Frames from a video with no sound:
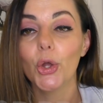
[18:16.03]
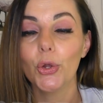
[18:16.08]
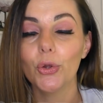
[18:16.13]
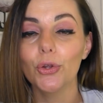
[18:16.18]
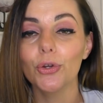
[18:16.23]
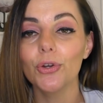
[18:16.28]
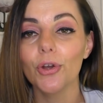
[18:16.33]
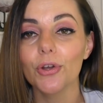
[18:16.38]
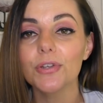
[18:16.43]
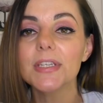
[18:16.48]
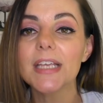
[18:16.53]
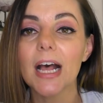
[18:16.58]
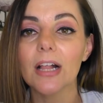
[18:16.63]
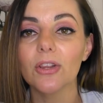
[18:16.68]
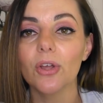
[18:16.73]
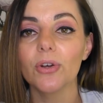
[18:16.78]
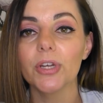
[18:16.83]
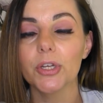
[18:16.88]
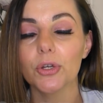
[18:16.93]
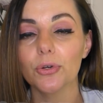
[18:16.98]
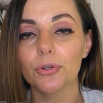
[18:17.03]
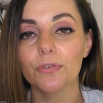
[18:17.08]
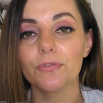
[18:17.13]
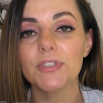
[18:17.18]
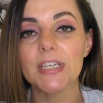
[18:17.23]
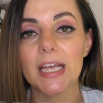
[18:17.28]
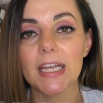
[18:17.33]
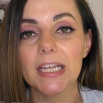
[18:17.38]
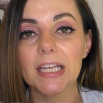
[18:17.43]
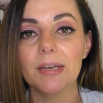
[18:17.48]
who knows how long it could have
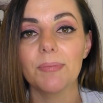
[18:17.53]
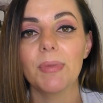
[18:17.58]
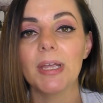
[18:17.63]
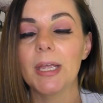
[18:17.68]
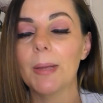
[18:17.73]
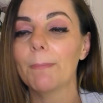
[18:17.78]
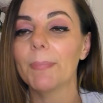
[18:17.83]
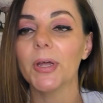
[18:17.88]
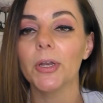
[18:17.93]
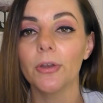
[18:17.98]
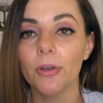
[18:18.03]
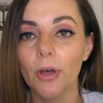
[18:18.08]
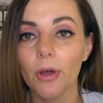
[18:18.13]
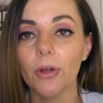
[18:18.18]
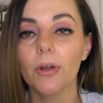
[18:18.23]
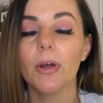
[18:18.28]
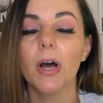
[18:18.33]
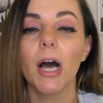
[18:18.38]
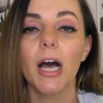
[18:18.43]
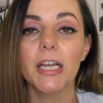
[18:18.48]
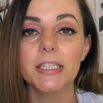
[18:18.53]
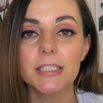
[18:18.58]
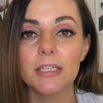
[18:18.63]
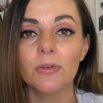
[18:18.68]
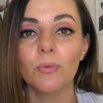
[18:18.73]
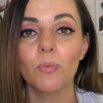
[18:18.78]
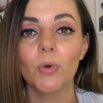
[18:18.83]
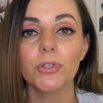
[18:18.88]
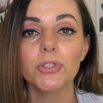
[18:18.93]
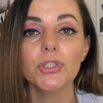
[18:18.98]
taken me. But no, I
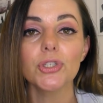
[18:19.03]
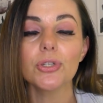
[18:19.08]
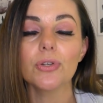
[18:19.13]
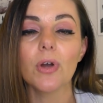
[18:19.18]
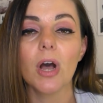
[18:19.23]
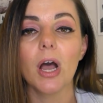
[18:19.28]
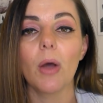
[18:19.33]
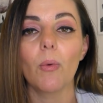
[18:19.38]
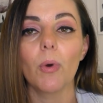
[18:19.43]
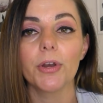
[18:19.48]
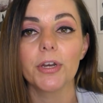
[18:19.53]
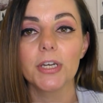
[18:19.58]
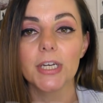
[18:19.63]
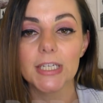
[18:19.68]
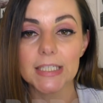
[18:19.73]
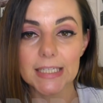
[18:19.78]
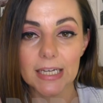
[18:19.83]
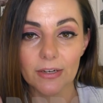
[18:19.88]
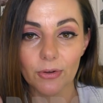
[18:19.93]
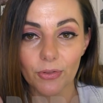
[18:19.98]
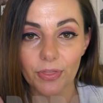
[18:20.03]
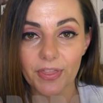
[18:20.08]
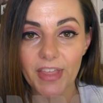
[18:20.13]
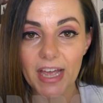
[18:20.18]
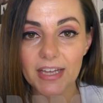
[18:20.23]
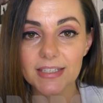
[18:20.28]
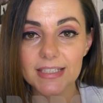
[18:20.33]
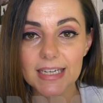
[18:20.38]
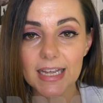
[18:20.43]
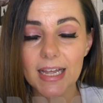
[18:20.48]
didn't want to. I wanted it done on
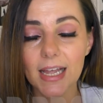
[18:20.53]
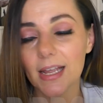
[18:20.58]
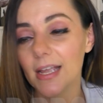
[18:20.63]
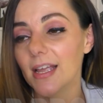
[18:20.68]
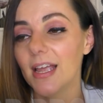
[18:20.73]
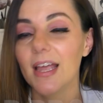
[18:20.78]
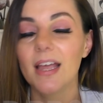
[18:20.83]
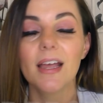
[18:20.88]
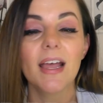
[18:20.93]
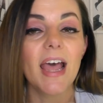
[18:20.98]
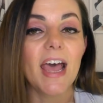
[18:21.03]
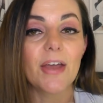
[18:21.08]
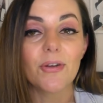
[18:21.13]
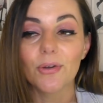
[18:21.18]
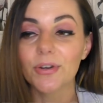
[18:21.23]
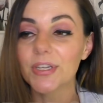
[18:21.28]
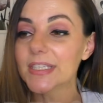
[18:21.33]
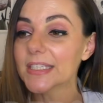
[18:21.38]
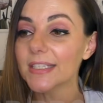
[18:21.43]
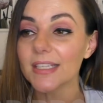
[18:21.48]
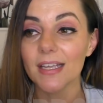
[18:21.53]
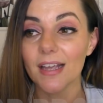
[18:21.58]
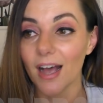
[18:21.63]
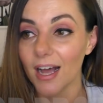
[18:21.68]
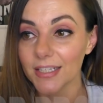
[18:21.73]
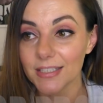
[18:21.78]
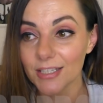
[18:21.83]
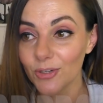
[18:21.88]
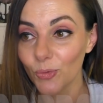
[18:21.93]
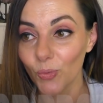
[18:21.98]
that day. And honestly, I
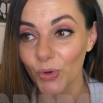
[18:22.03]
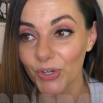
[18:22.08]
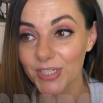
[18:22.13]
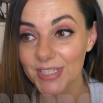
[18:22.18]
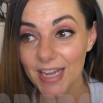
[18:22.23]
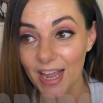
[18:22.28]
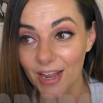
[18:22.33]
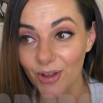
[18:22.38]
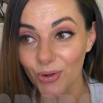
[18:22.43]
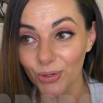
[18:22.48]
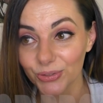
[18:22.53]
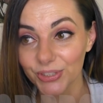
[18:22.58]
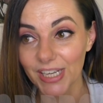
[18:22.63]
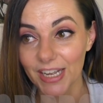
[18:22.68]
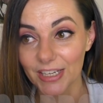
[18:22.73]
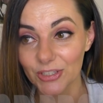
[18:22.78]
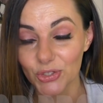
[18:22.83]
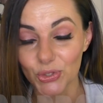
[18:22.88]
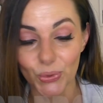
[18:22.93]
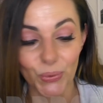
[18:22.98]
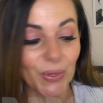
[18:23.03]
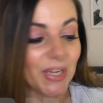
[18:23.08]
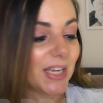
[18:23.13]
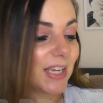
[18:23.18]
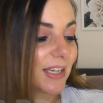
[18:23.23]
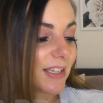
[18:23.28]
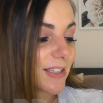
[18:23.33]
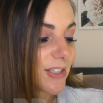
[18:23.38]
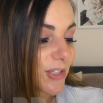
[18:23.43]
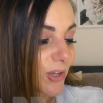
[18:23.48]
didn't want to take all day doing
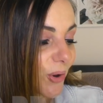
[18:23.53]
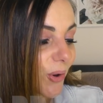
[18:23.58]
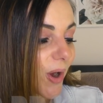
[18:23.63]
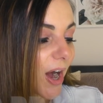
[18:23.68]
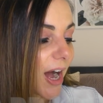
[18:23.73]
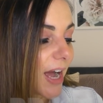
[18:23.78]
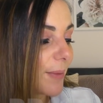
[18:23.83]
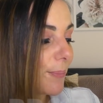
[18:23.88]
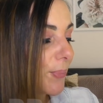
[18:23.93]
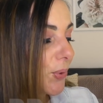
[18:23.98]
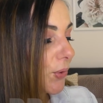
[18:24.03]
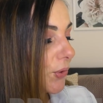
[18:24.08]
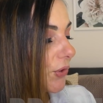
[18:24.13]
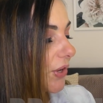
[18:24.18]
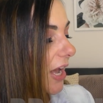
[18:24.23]
it. So I put